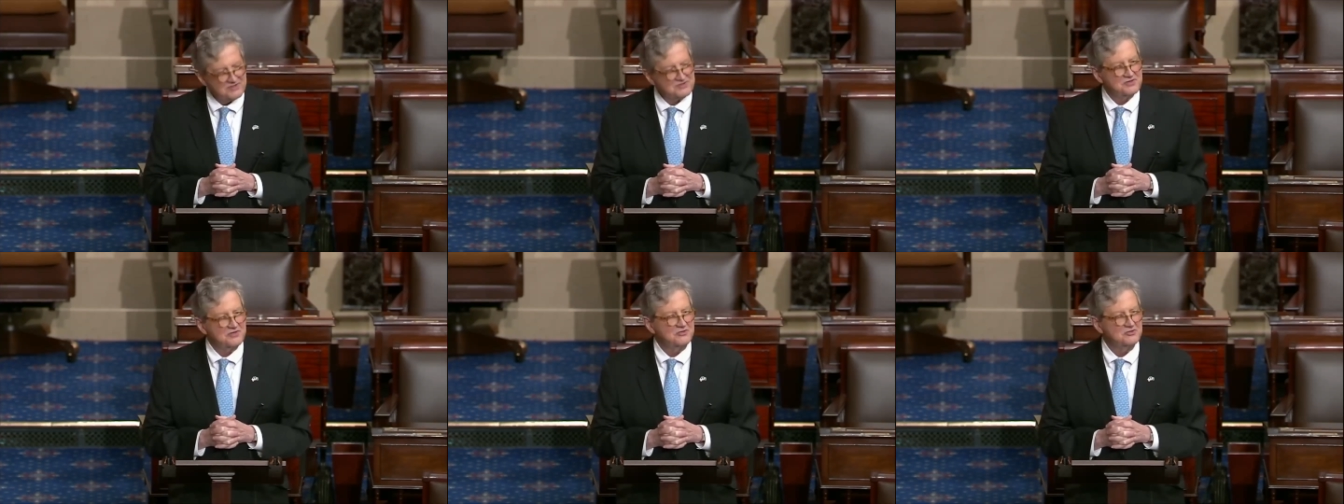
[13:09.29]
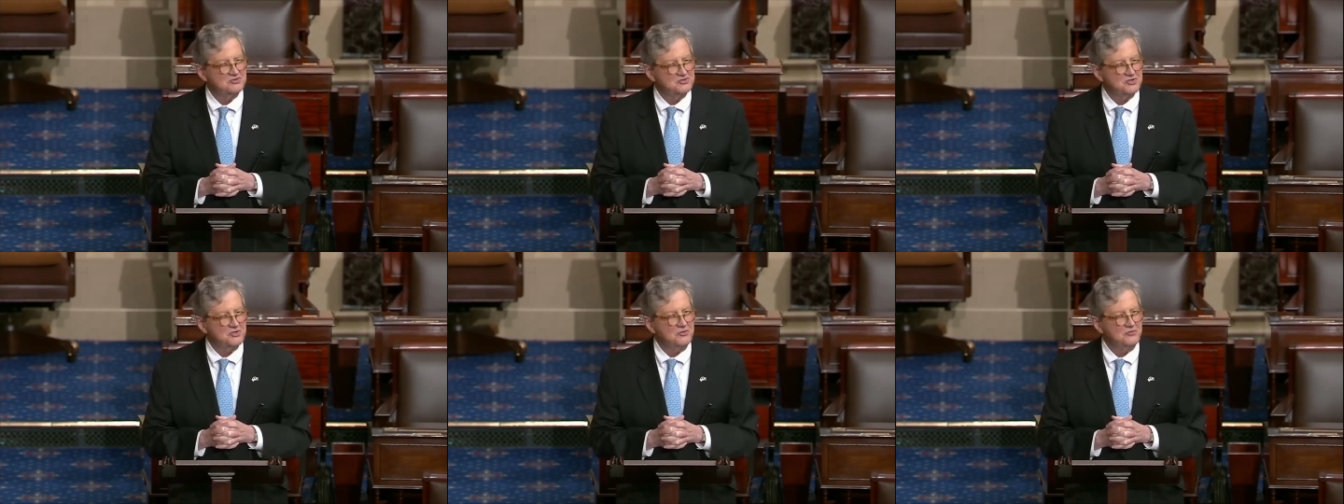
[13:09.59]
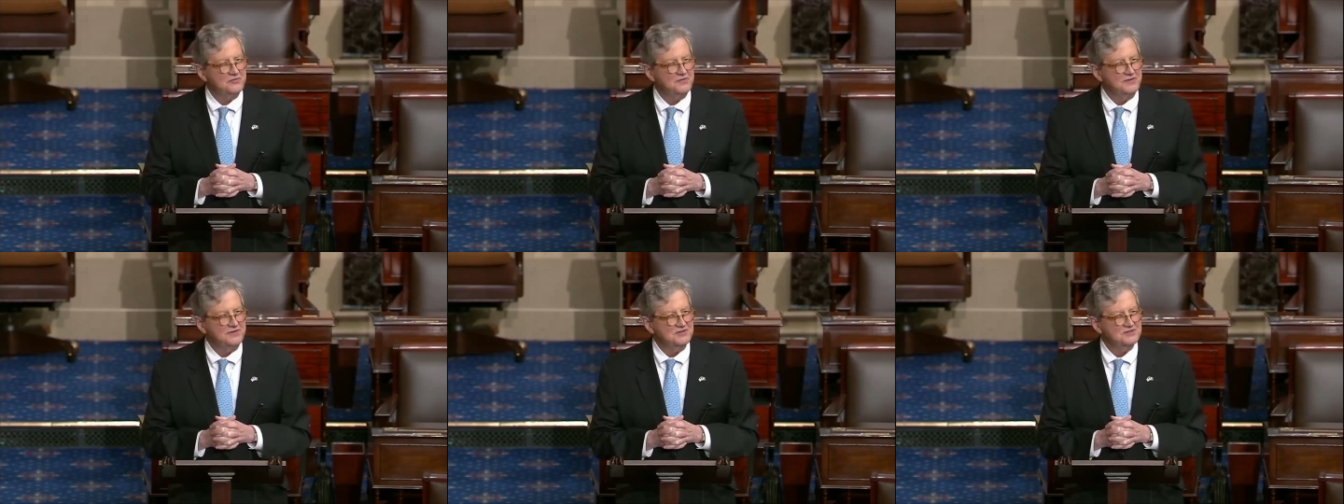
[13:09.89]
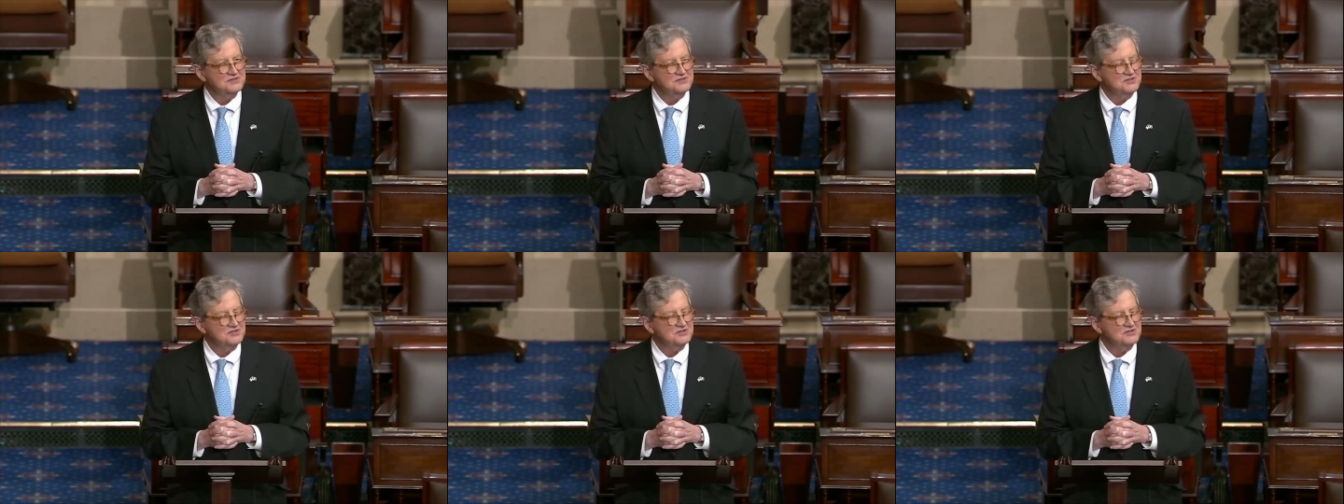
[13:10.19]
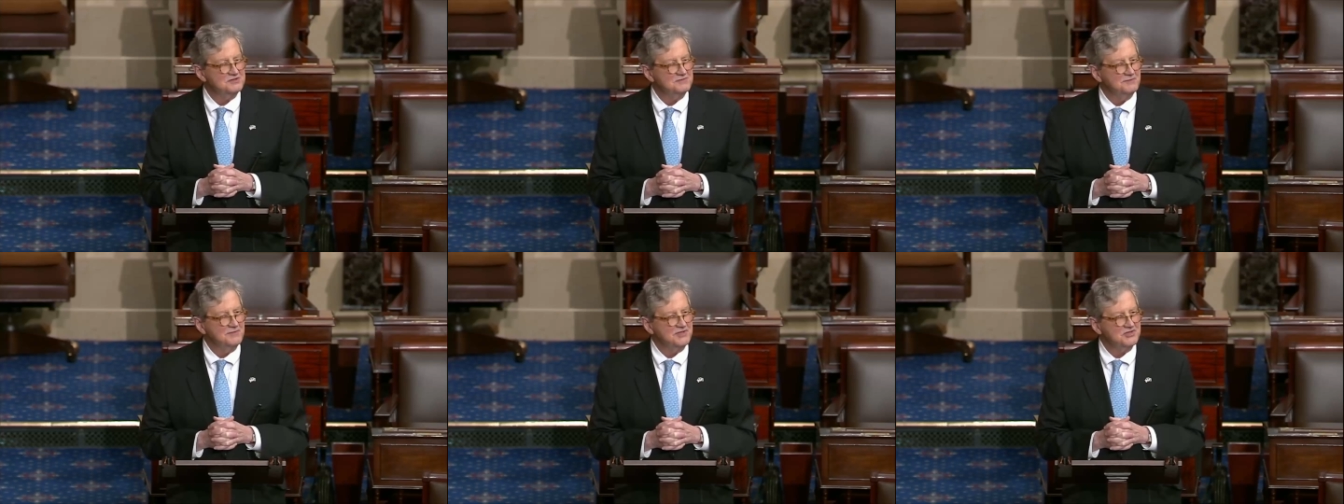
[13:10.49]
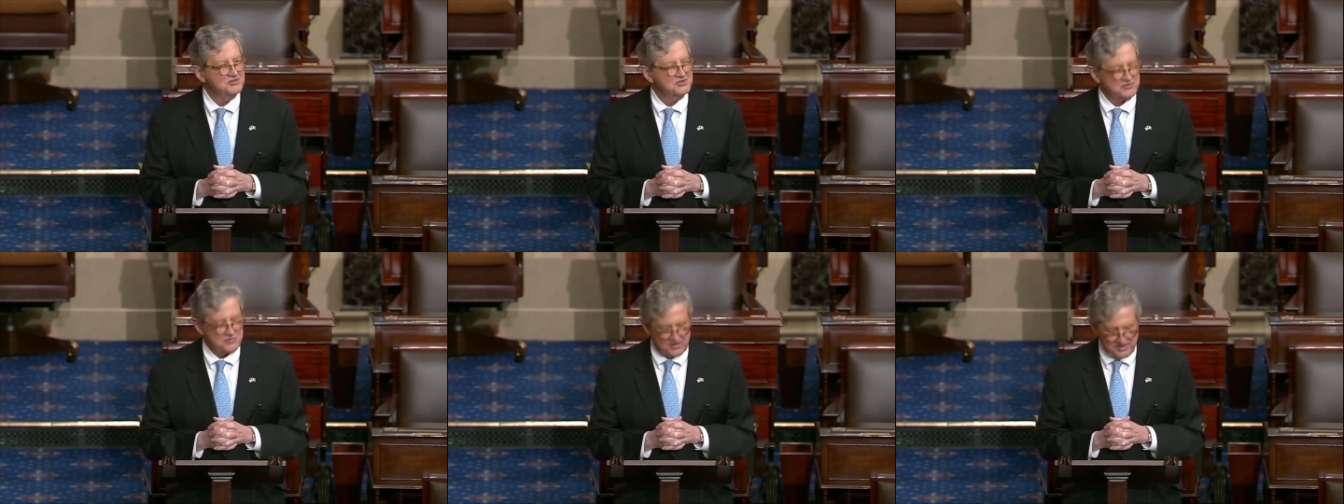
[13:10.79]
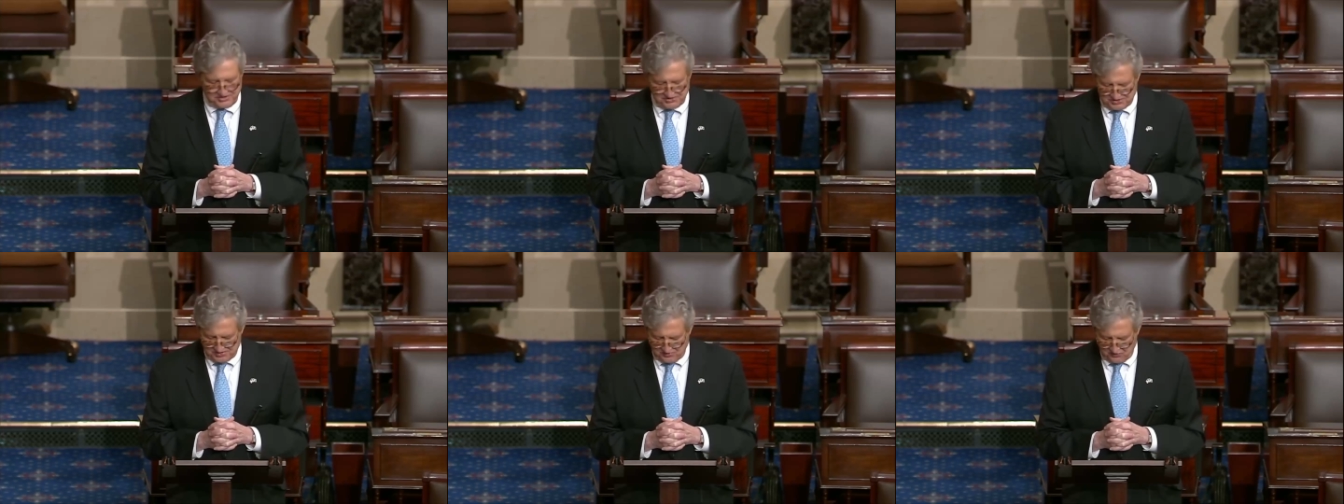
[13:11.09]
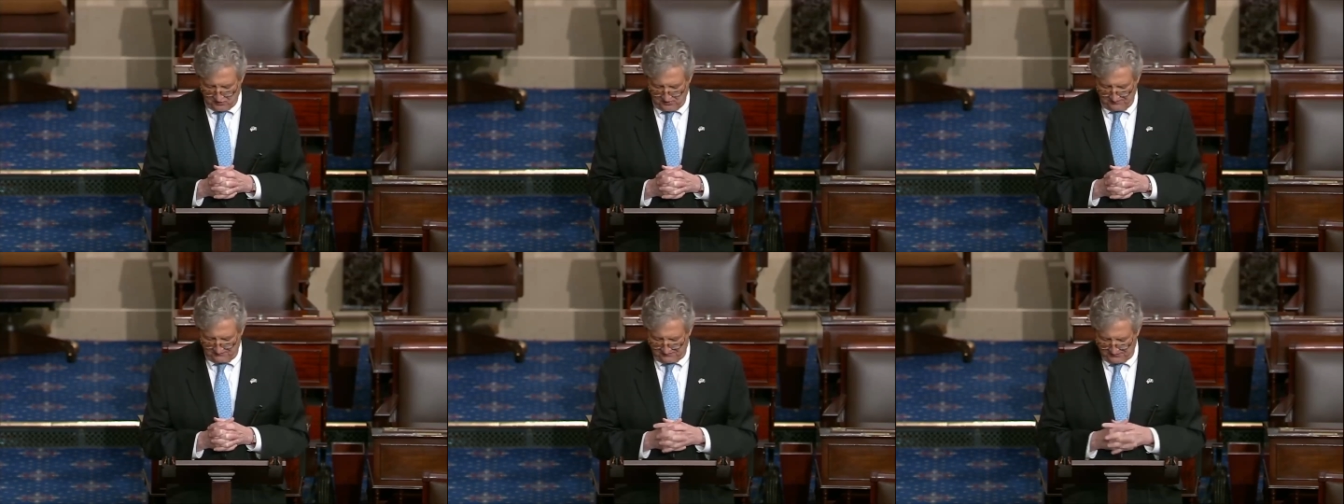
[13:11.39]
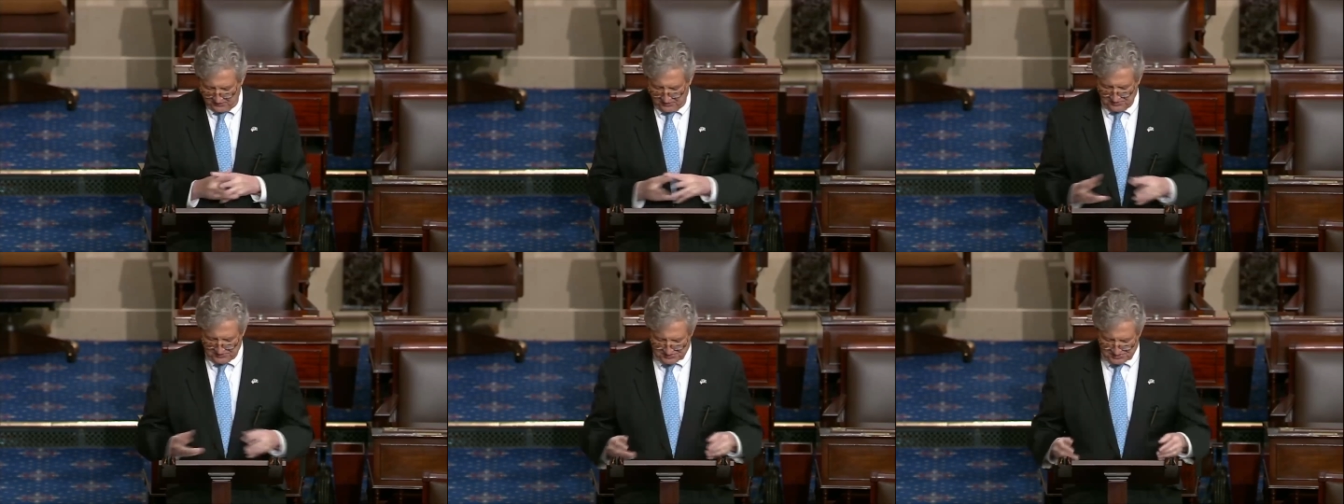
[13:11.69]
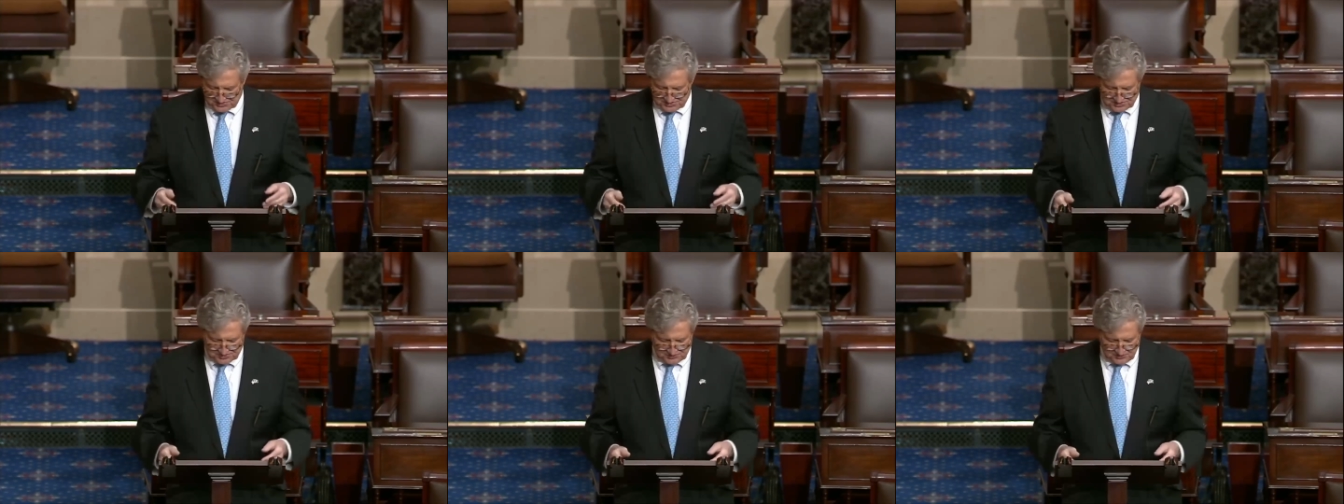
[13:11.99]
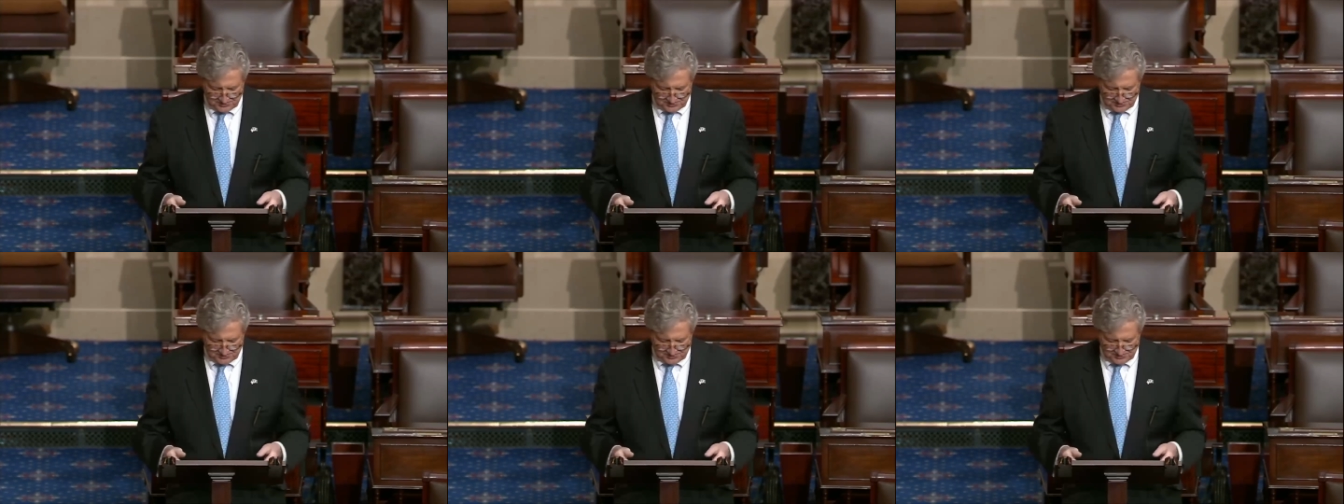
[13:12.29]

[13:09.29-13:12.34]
The truth is, this administration refuses to